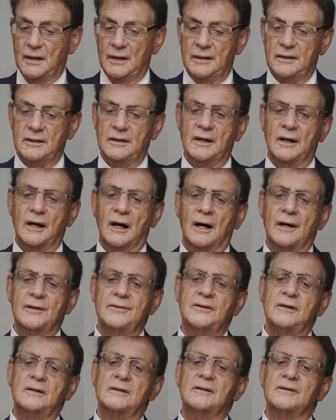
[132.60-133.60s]
Yeah, I
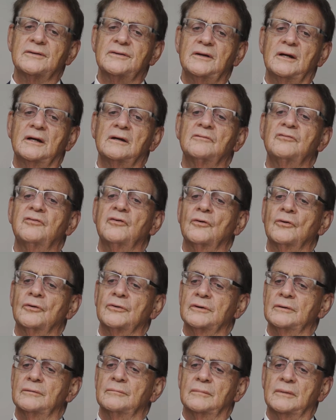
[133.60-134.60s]
think the thing for
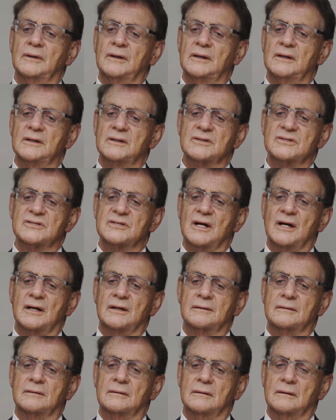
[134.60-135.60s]
them is that,
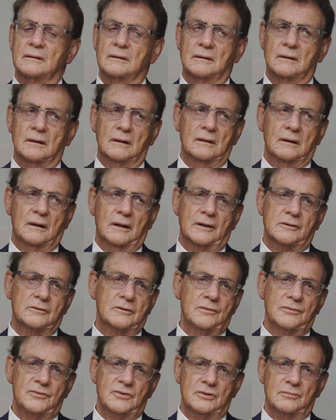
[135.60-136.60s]
I agree
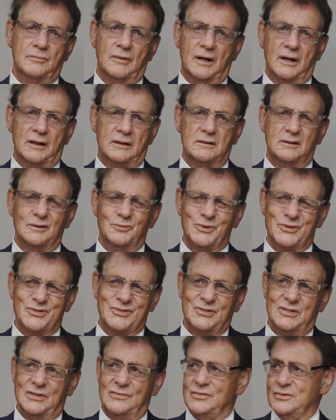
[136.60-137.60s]
with you, Mark, what's the
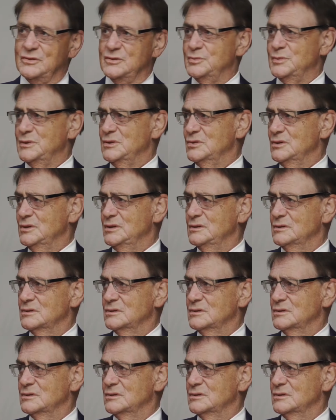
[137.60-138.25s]
difference between